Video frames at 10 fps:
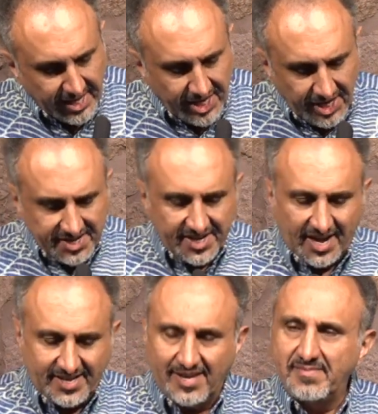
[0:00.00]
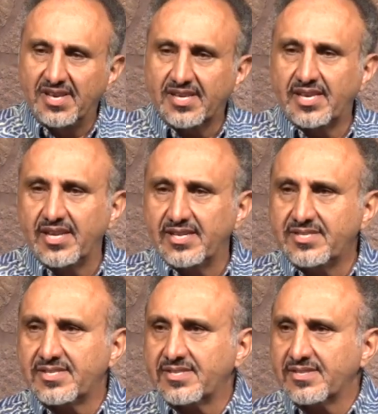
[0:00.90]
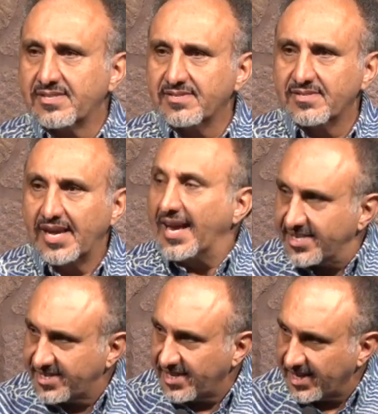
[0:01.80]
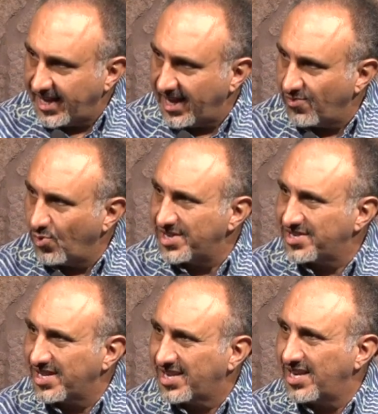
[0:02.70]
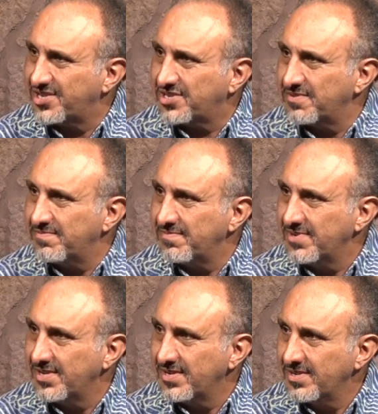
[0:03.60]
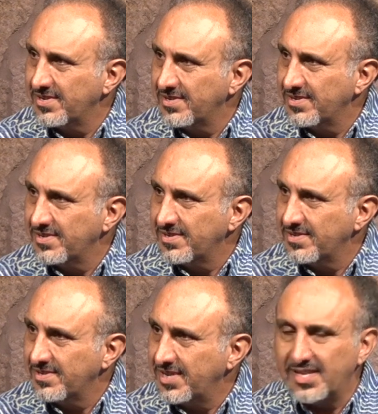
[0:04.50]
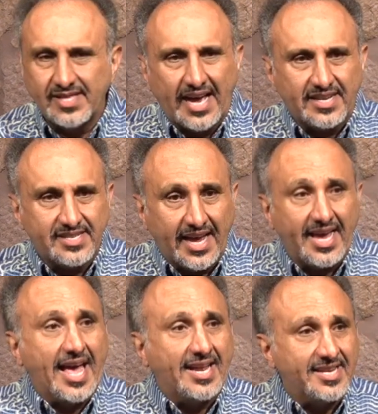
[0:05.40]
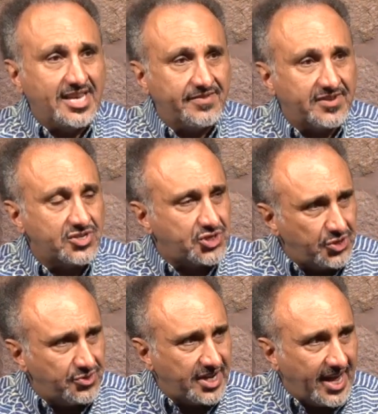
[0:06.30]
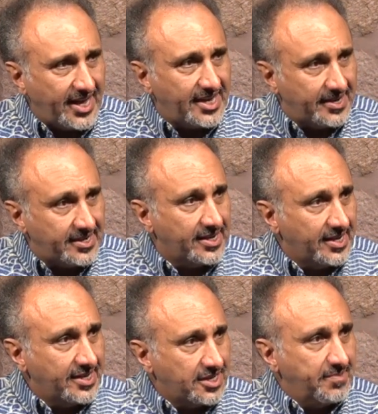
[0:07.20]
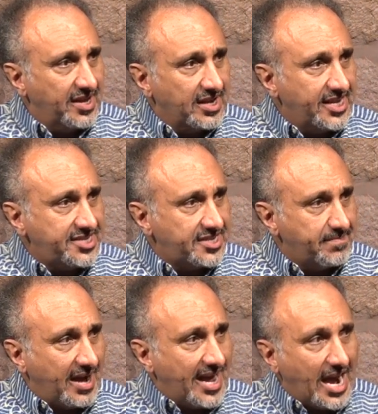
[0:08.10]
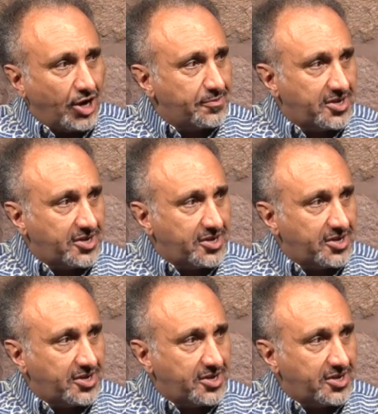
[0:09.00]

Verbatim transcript: He did not give me a kiss, as again was the custom in that day and even today in the Middle East, in my Arab